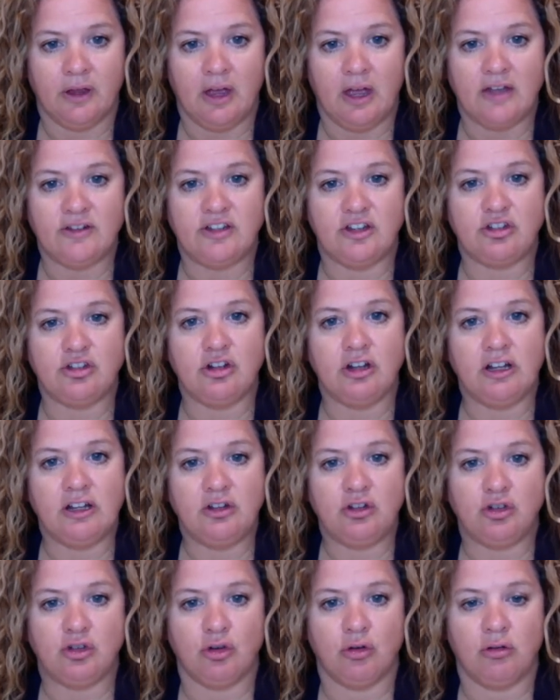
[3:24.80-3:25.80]
Additional
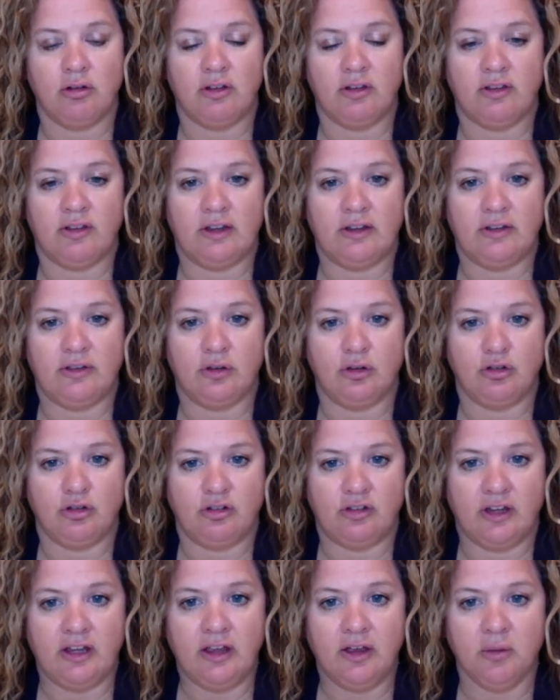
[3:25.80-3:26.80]
insurances such
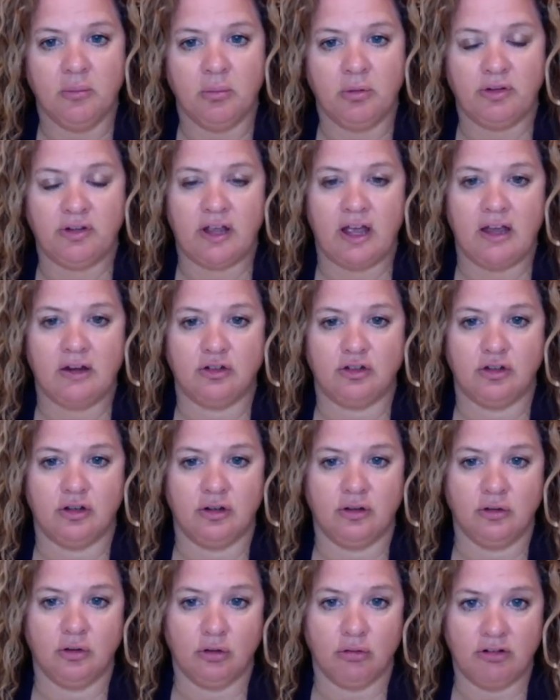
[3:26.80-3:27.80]
as income
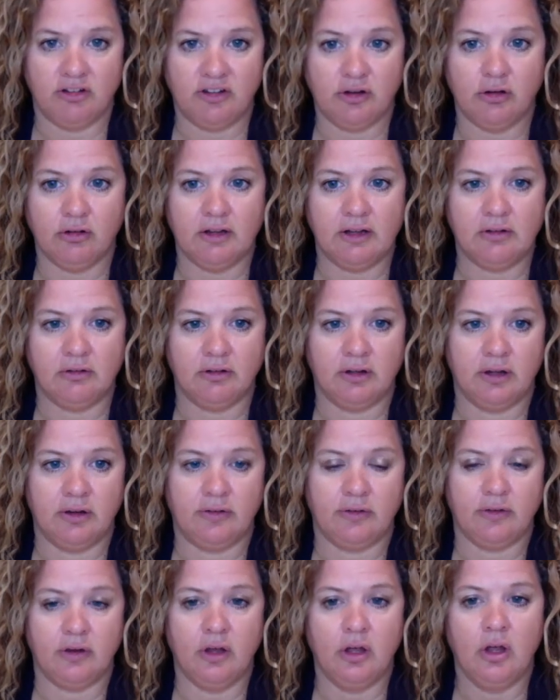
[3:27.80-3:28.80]
protection, critical
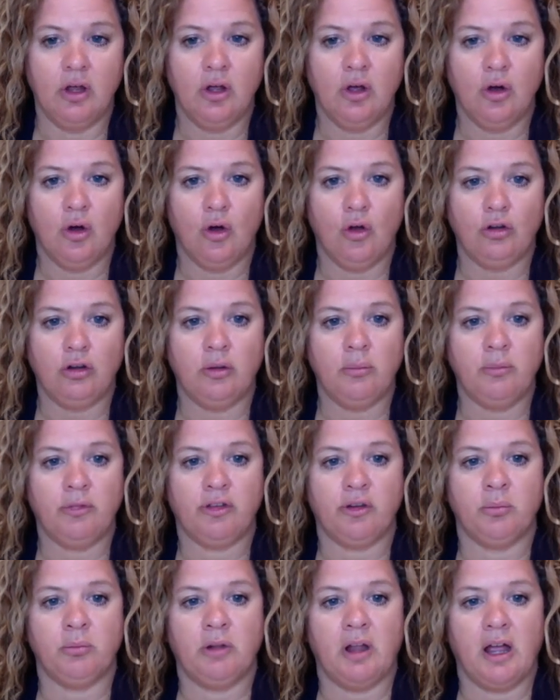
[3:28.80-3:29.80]
illness, or lump
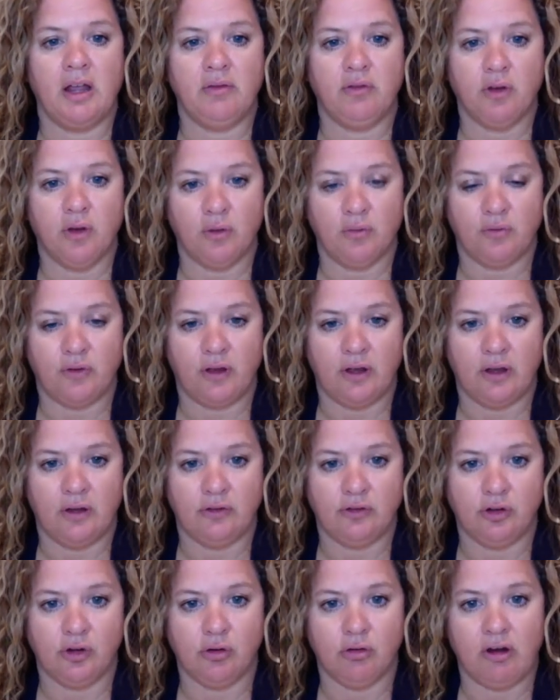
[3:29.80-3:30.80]
sum life cover
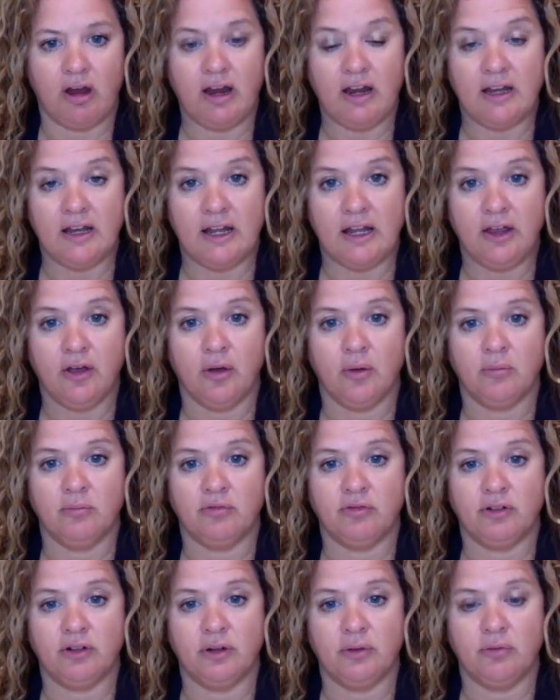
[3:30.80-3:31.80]
to create an income
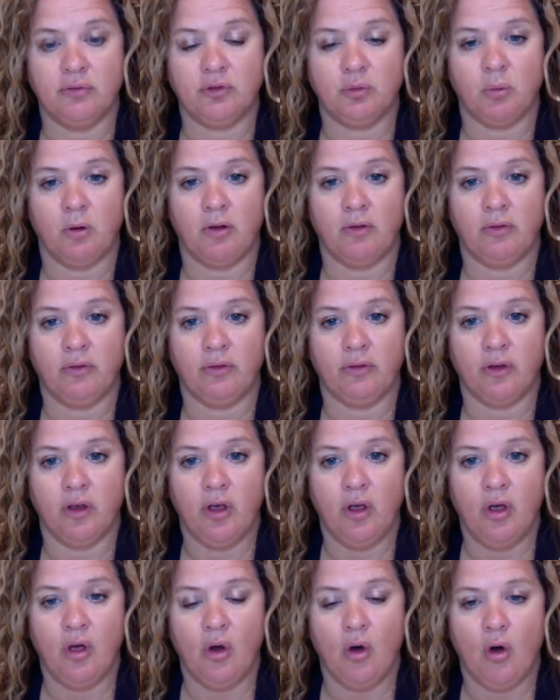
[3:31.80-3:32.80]
for loved ones
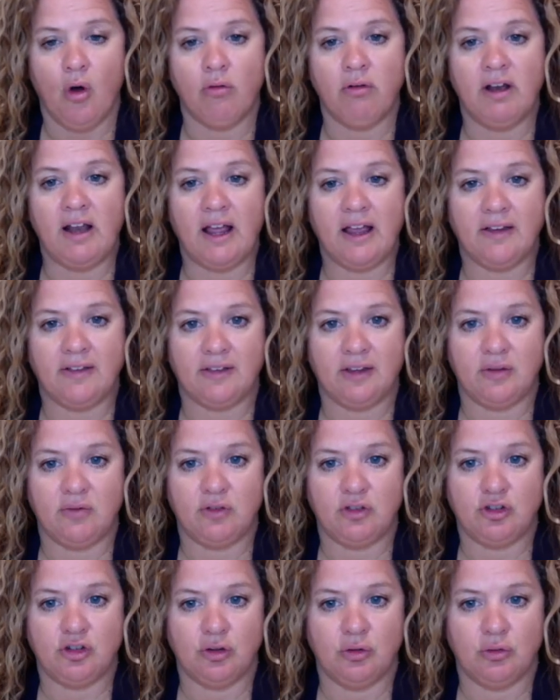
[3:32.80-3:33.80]
or a legacy
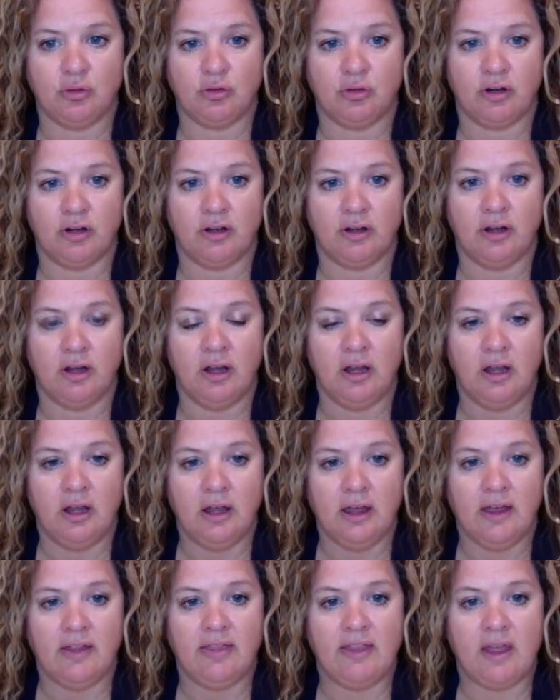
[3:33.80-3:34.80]
for children
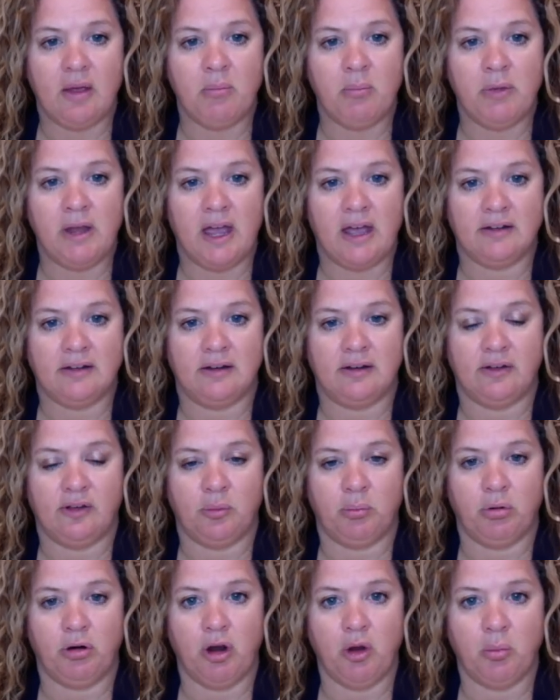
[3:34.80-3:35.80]
can then be added as
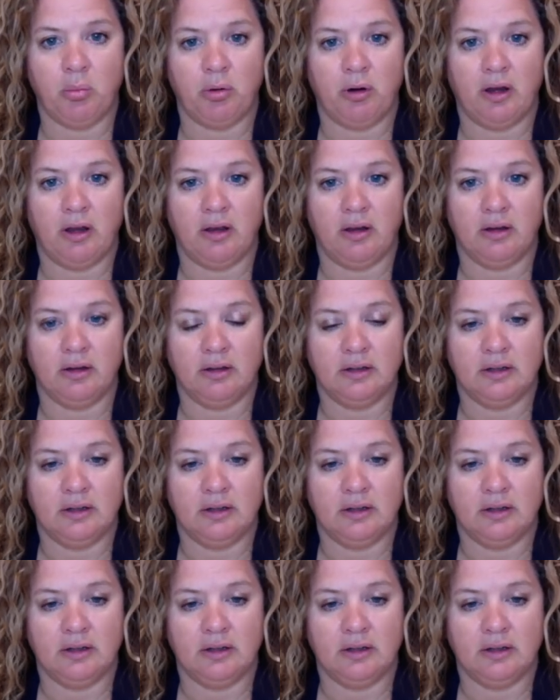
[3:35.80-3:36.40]
appropriate,